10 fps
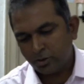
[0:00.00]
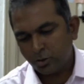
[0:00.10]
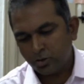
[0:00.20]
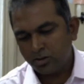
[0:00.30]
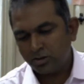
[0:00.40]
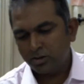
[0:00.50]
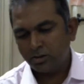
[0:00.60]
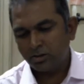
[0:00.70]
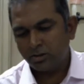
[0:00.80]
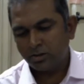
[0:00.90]
took
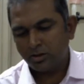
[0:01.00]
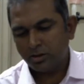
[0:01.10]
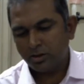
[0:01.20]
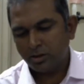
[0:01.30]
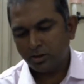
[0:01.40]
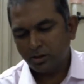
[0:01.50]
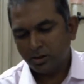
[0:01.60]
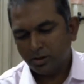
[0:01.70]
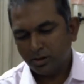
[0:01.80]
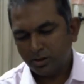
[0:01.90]

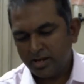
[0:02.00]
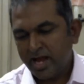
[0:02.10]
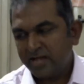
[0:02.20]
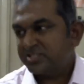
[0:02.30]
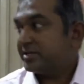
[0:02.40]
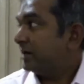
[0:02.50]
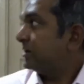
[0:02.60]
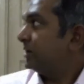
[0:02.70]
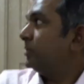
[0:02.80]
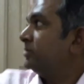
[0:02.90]
Leah's
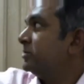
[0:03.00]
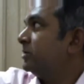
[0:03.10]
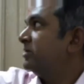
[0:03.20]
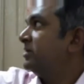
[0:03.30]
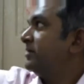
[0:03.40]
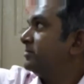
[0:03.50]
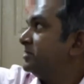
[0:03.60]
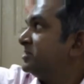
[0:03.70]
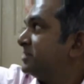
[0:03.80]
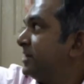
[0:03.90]
side. Can we turn on the light?
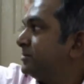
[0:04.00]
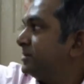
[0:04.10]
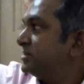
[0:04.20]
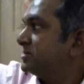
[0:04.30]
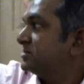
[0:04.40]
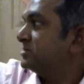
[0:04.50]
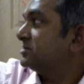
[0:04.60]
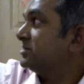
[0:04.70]
This light, please.